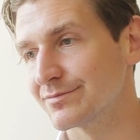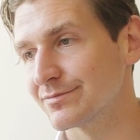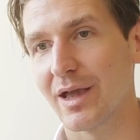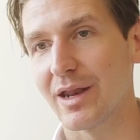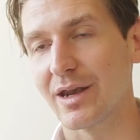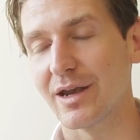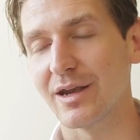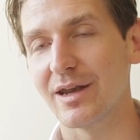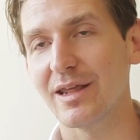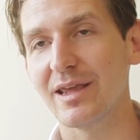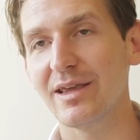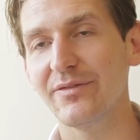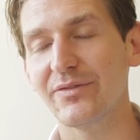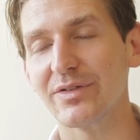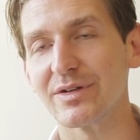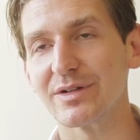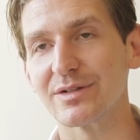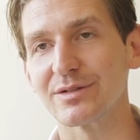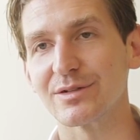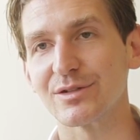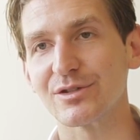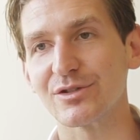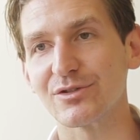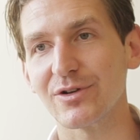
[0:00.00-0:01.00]
In an
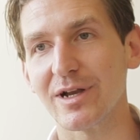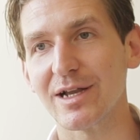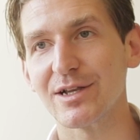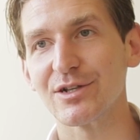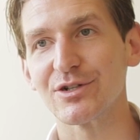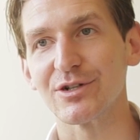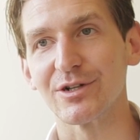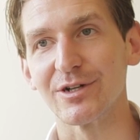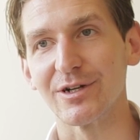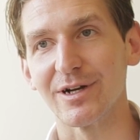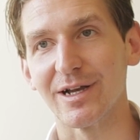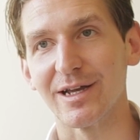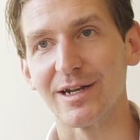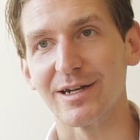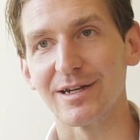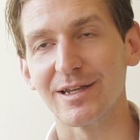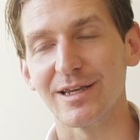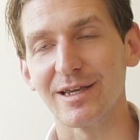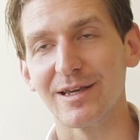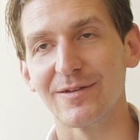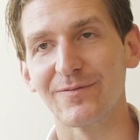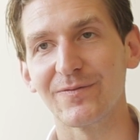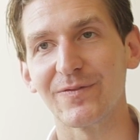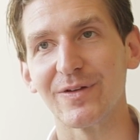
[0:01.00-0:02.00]
even stranger
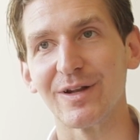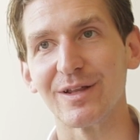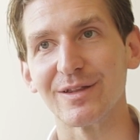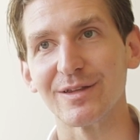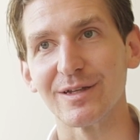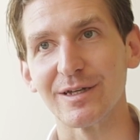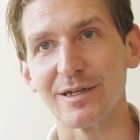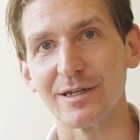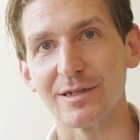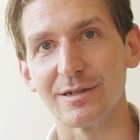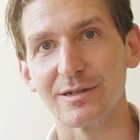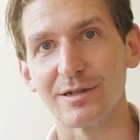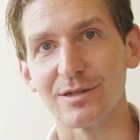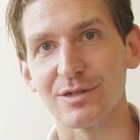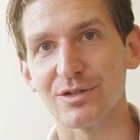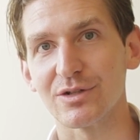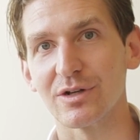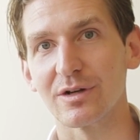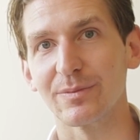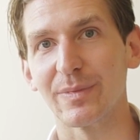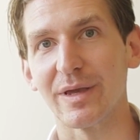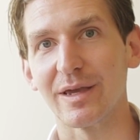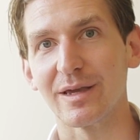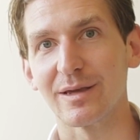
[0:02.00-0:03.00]
and infinitely
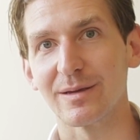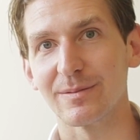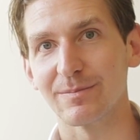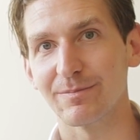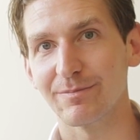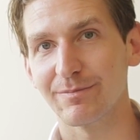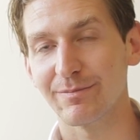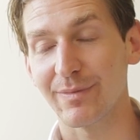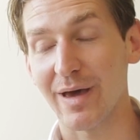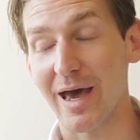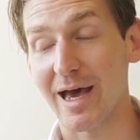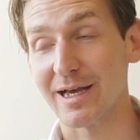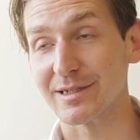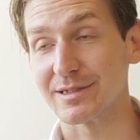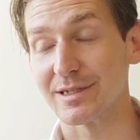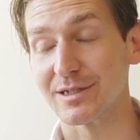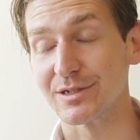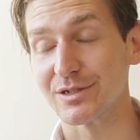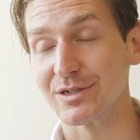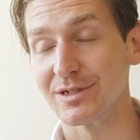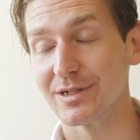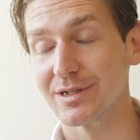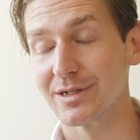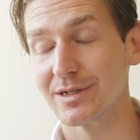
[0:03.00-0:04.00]
disturbing
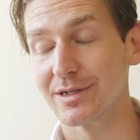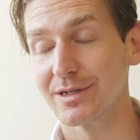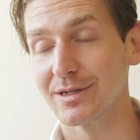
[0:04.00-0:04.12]
passage